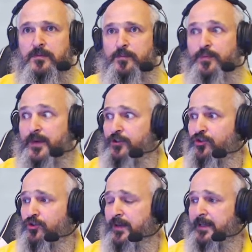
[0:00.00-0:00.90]

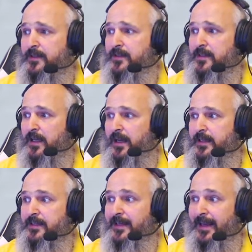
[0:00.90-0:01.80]
pressure at the
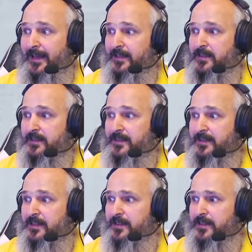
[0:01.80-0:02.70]
side, and
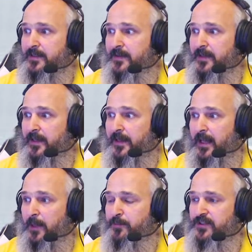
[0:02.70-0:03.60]
this
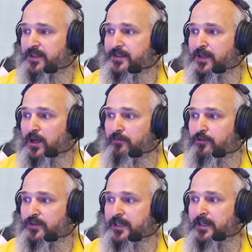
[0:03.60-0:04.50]
helps us
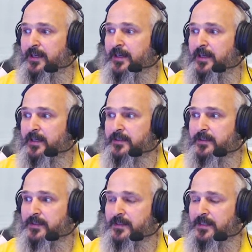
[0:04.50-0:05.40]
covering
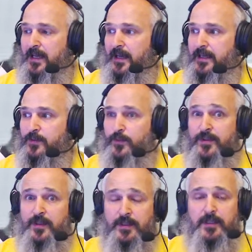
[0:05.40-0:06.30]
the side
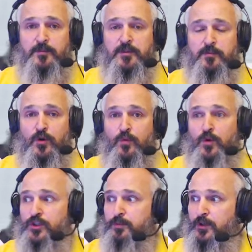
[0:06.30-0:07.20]
with a little bit more
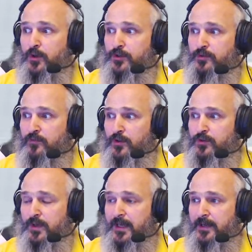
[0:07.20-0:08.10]
water, because we
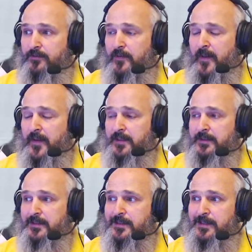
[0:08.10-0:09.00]
want to have
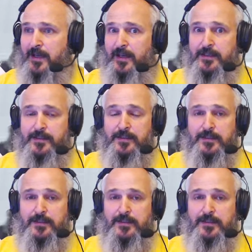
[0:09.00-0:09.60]
the side